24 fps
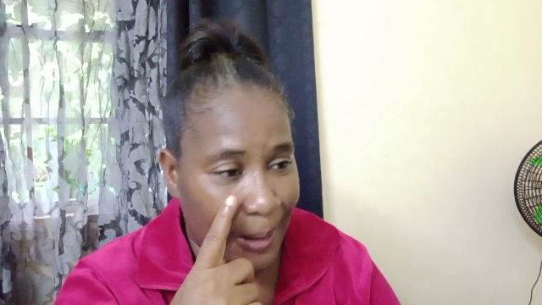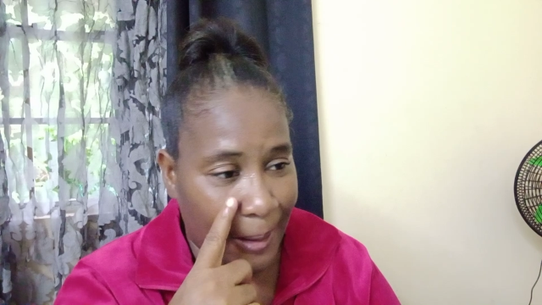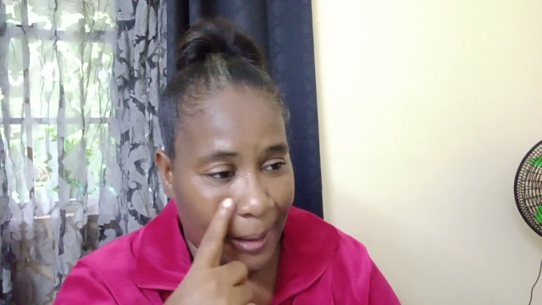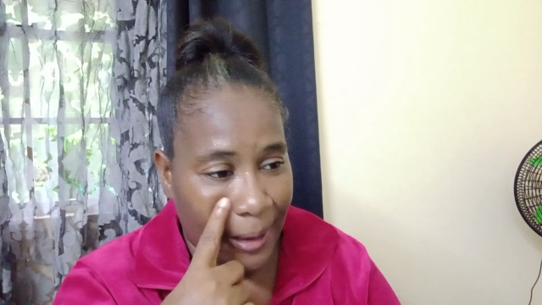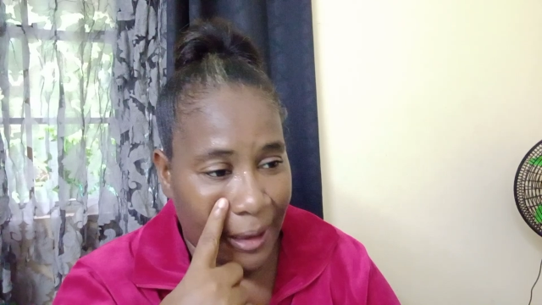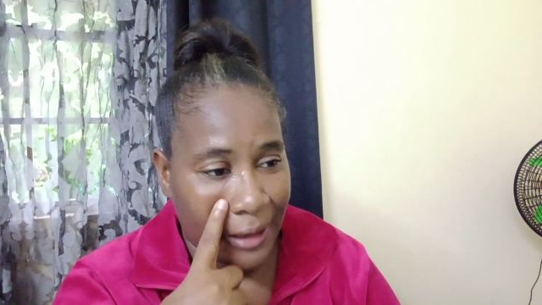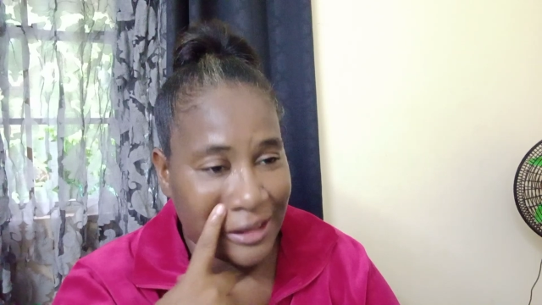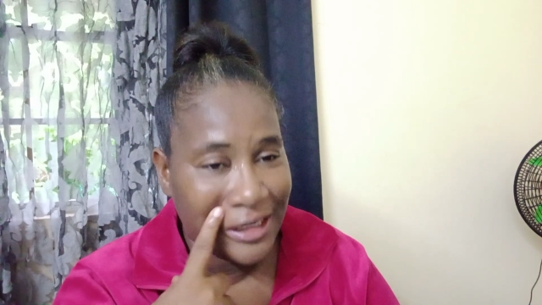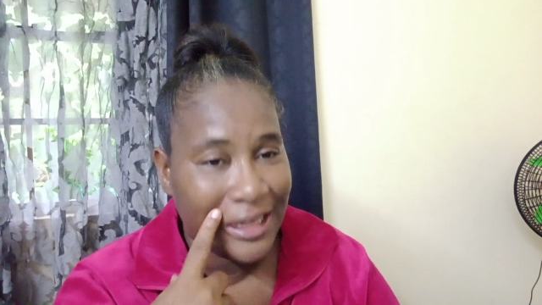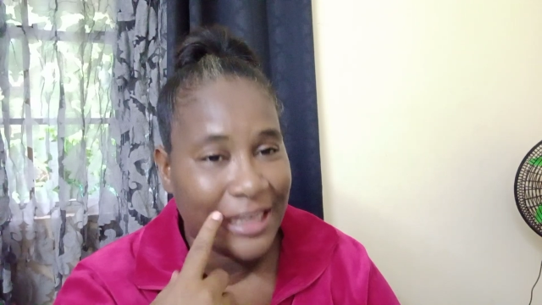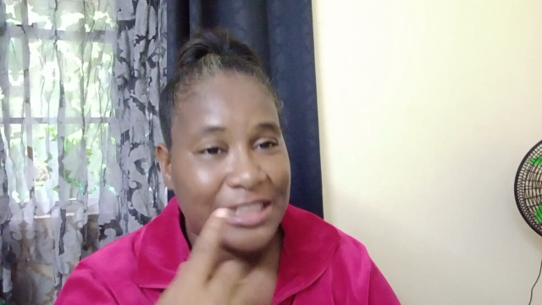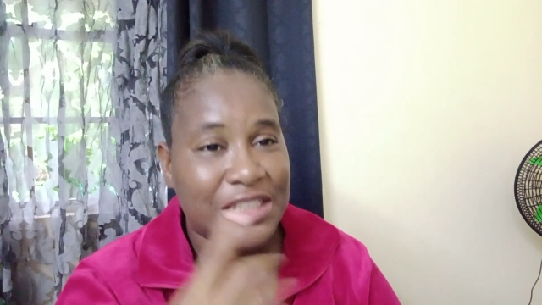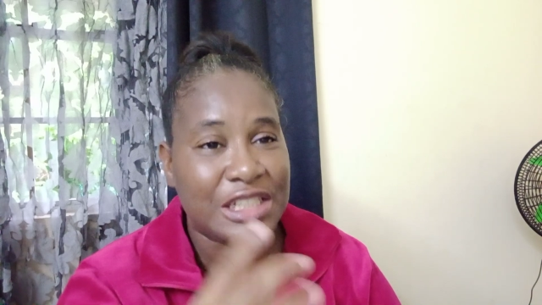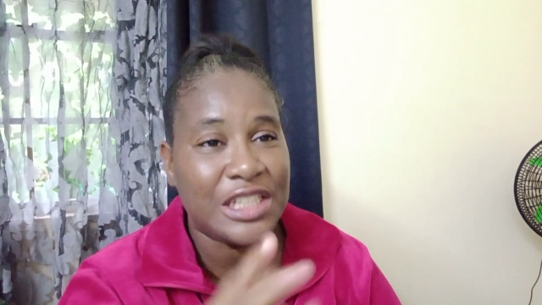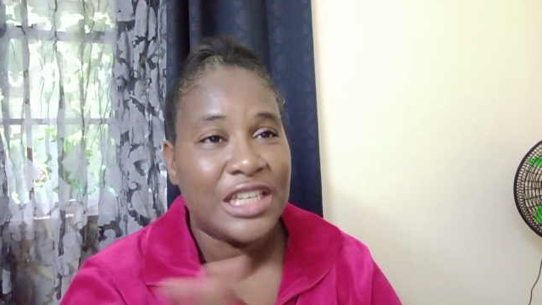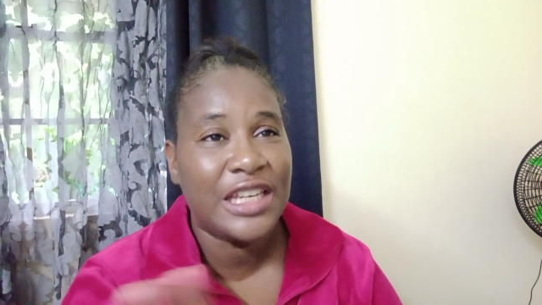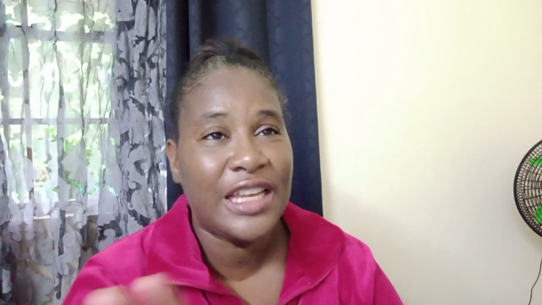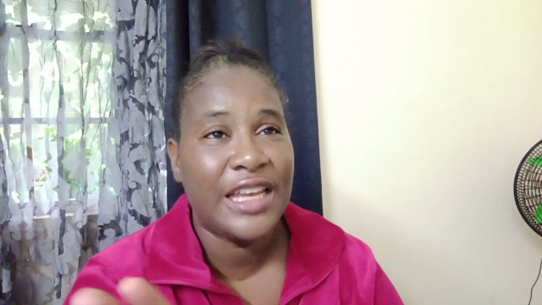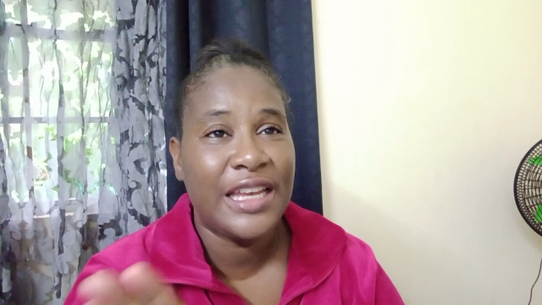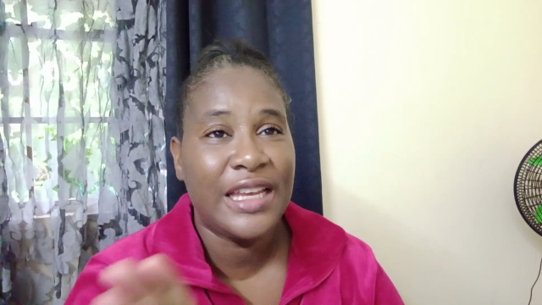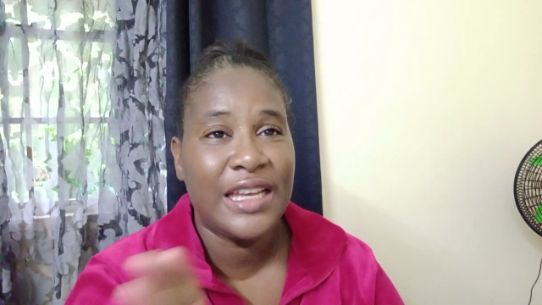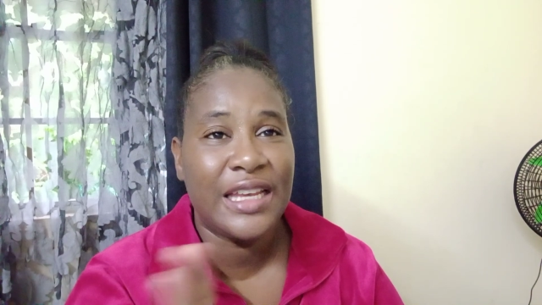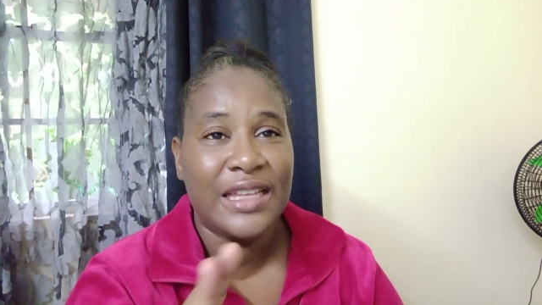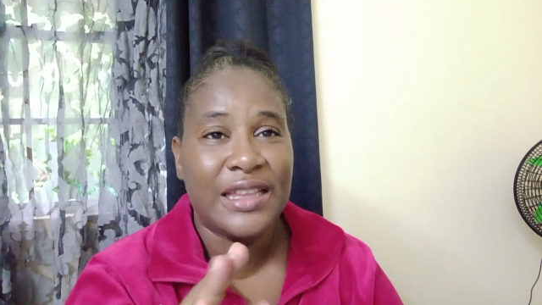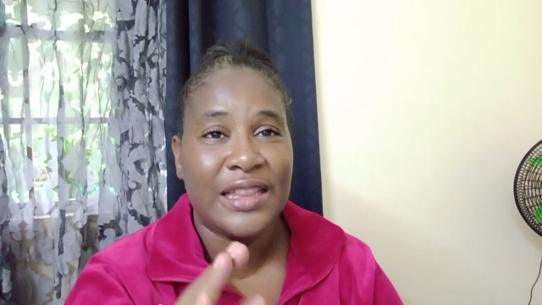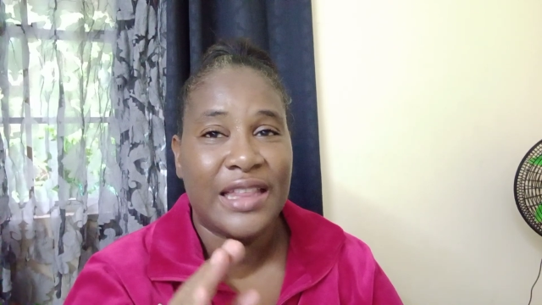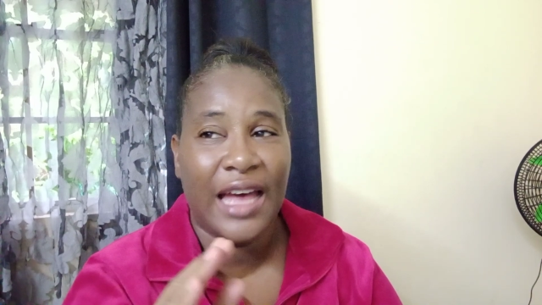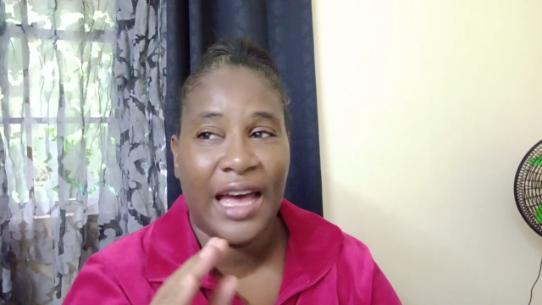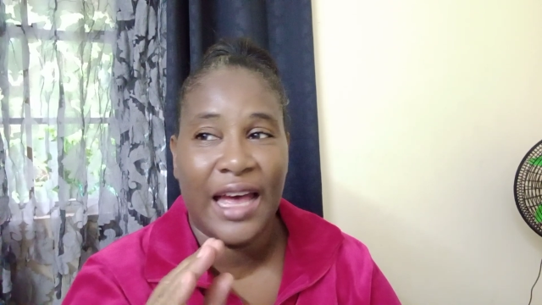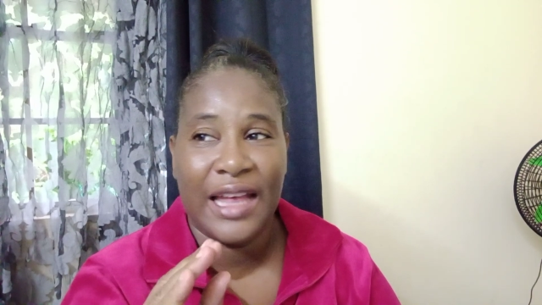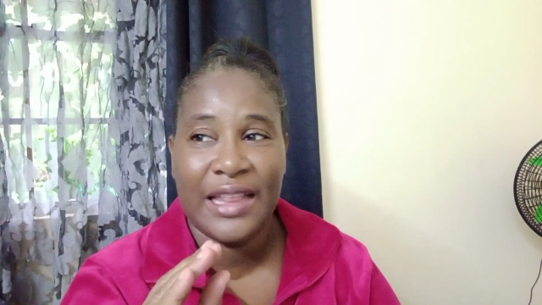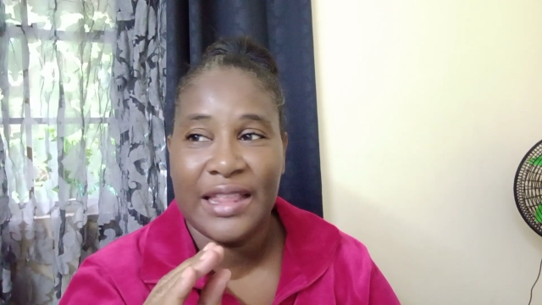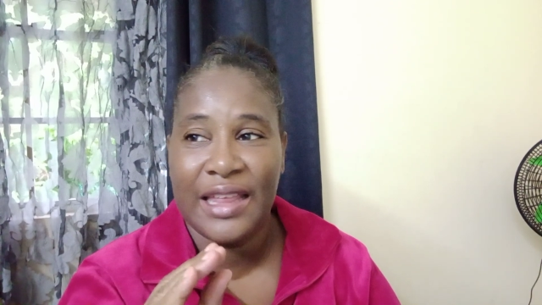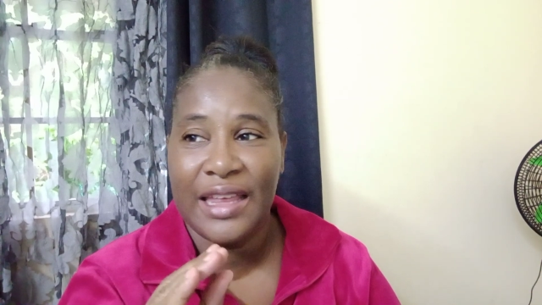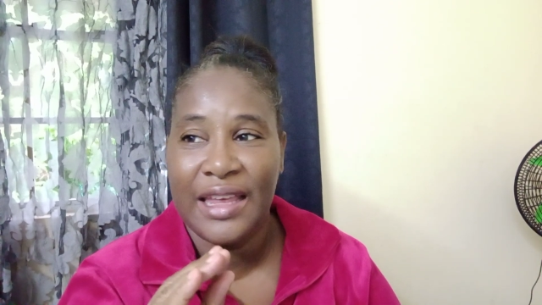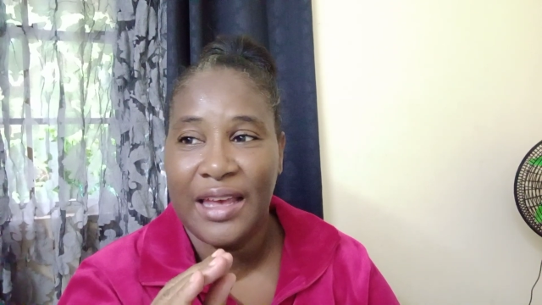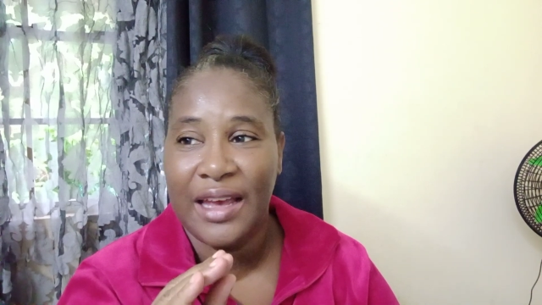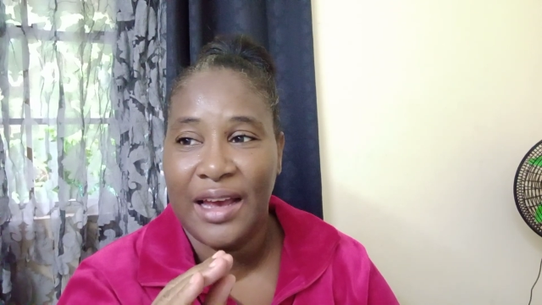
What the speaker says: allegedly that,